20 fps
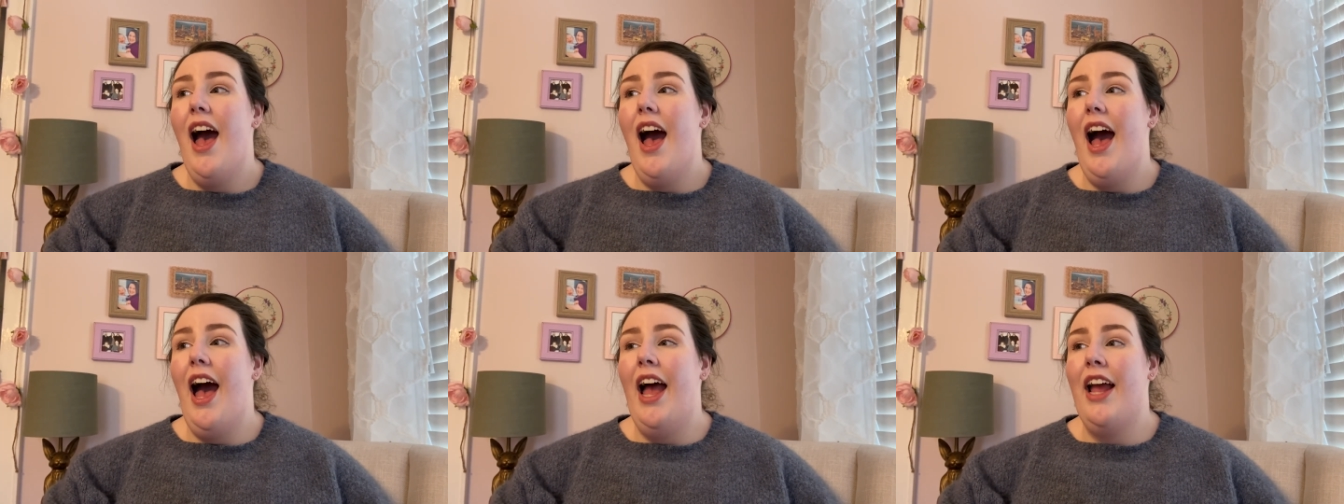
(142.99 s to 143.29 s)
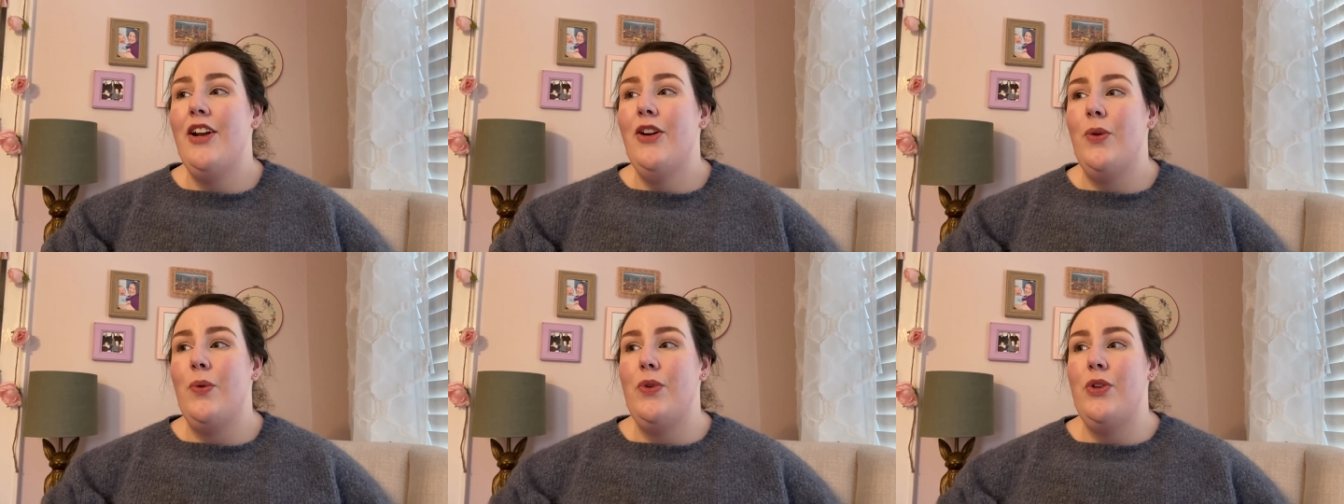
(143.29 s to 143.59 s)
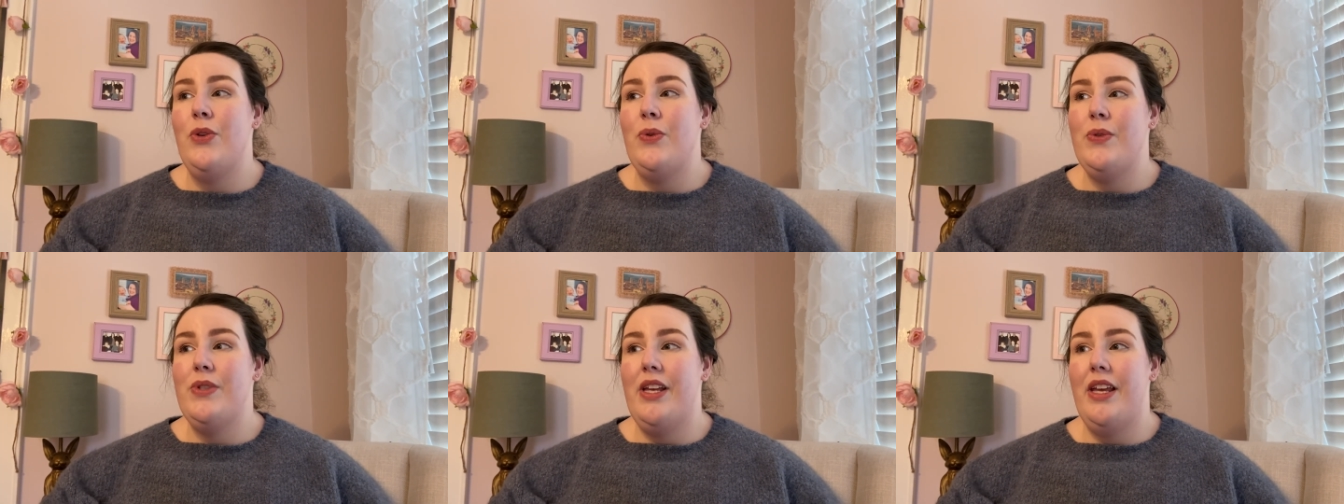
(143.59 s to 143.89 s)
I don't
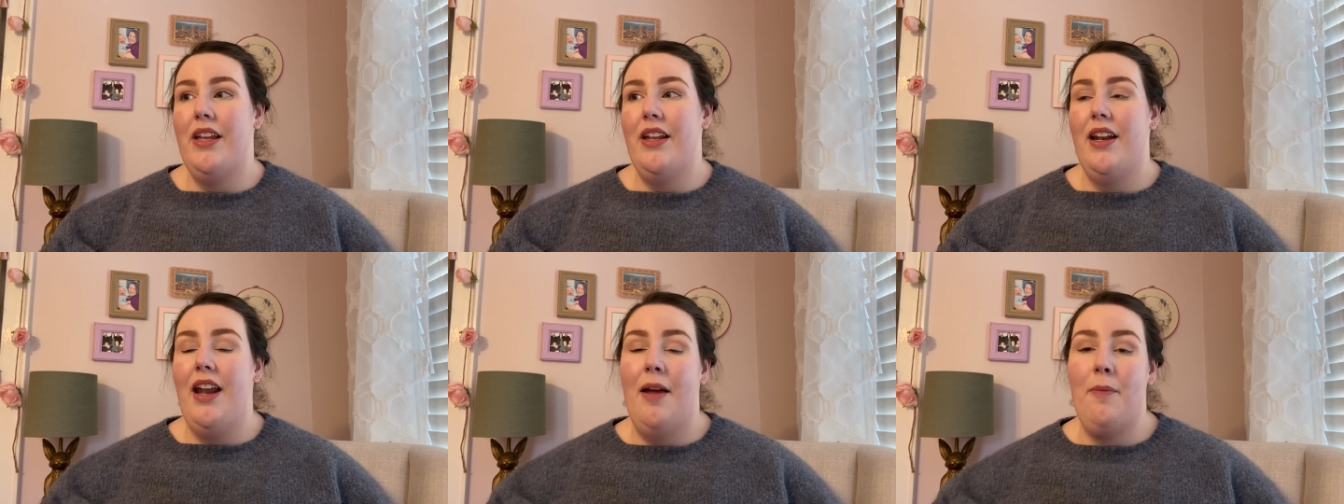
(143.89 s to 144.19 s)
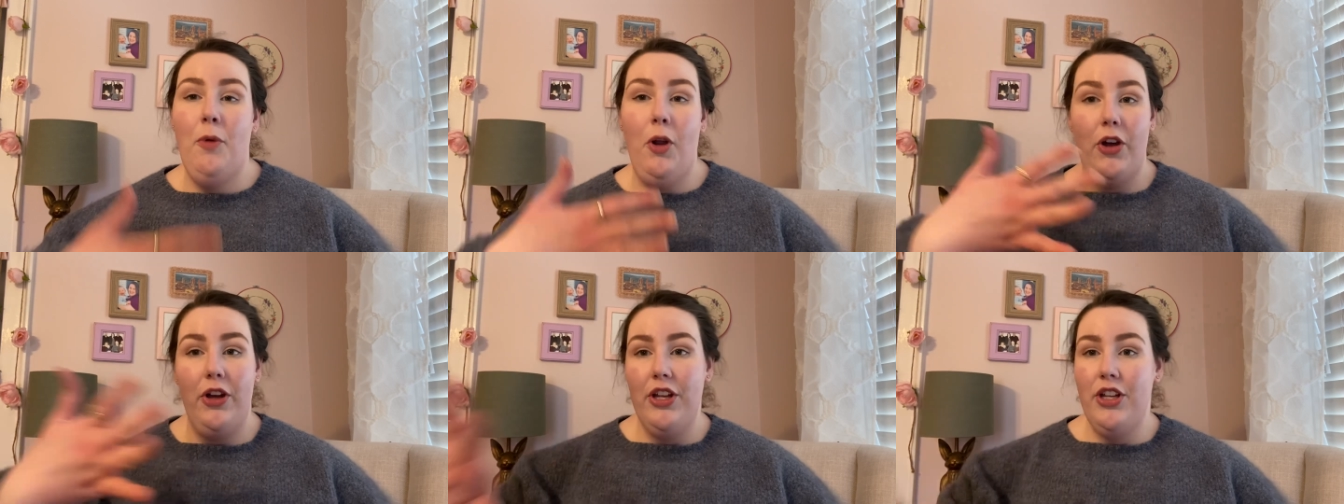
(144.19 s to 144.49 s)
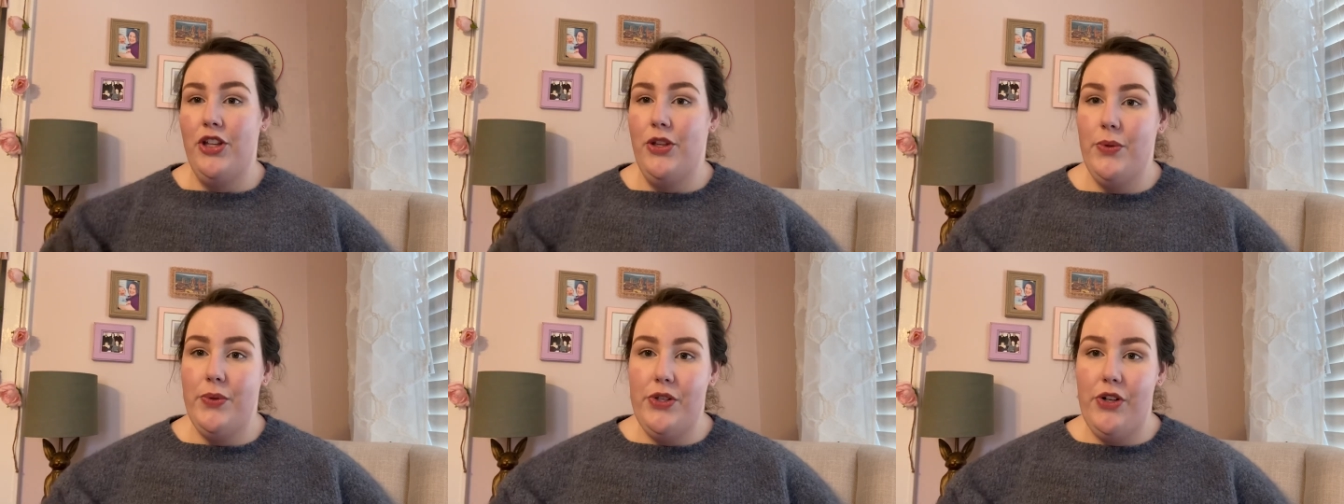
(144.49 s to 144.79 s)
use it. I'm not going
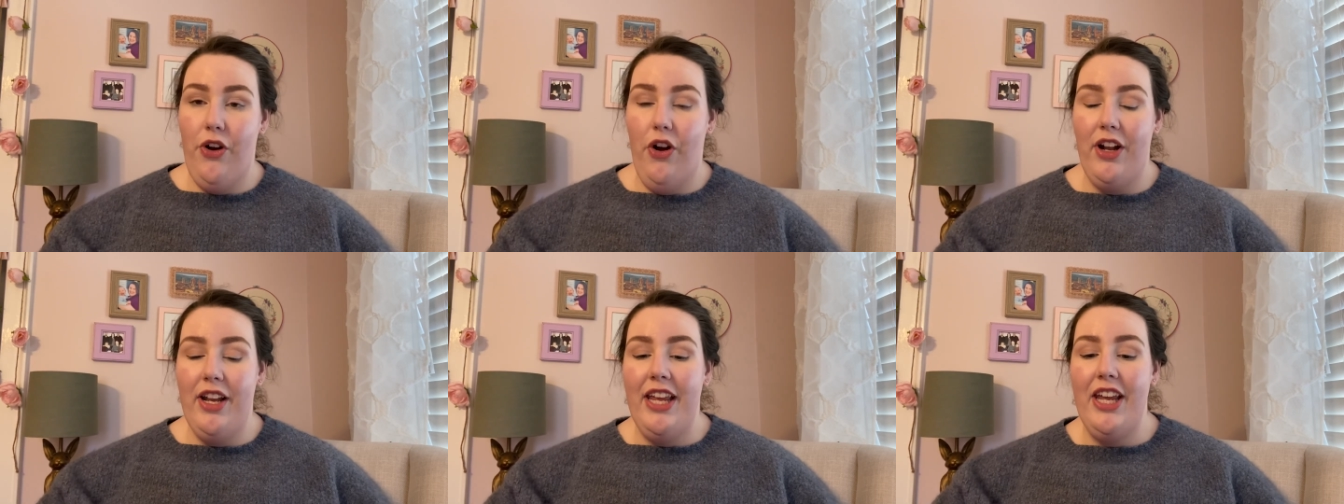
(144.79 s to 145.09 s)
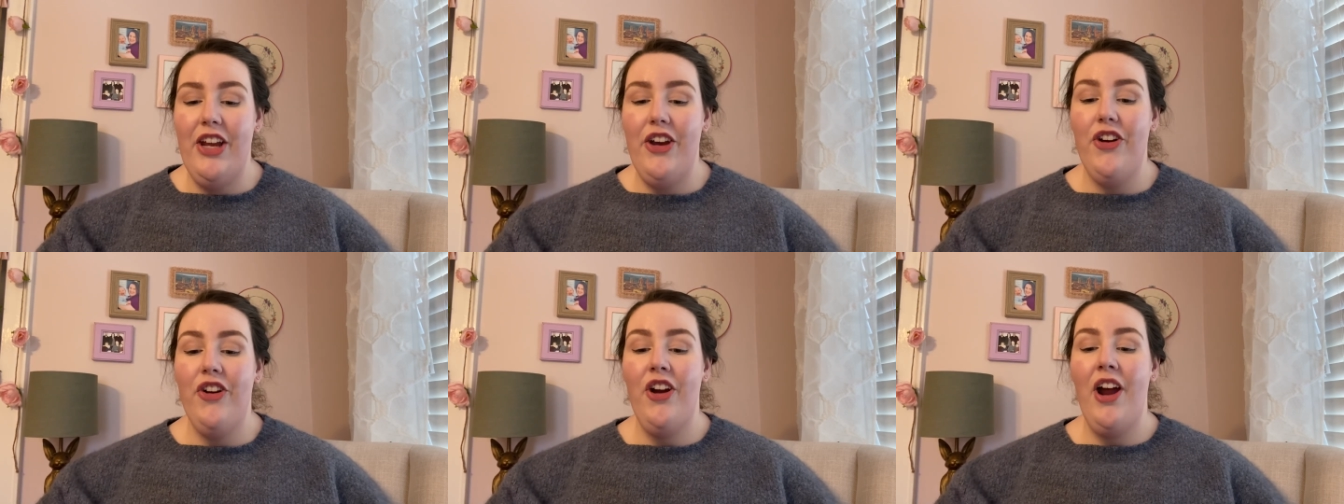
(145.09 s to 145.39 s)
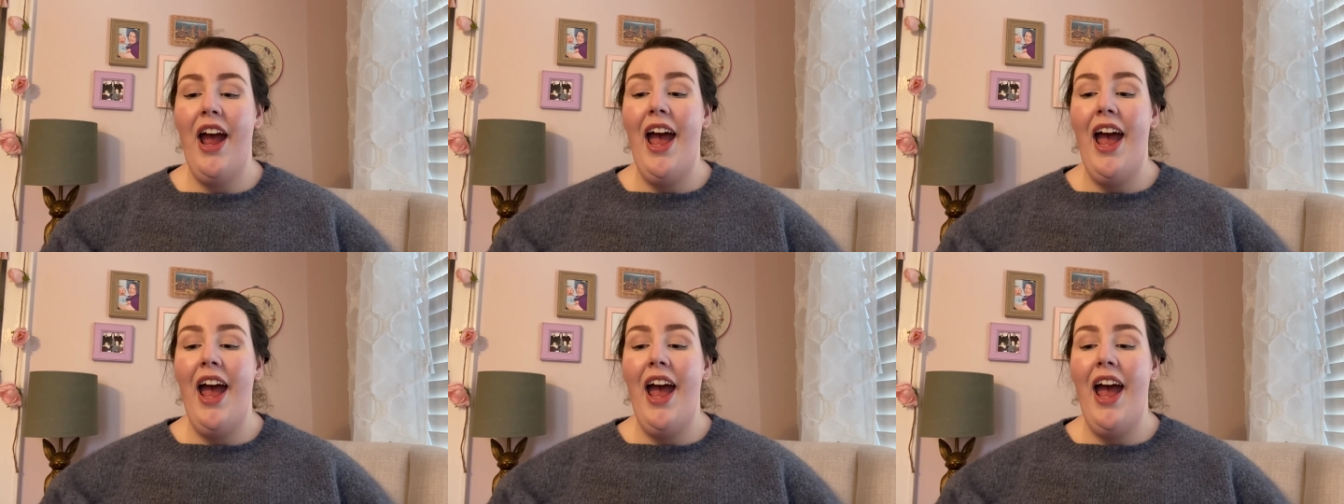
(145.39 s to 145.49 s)
to use it on here.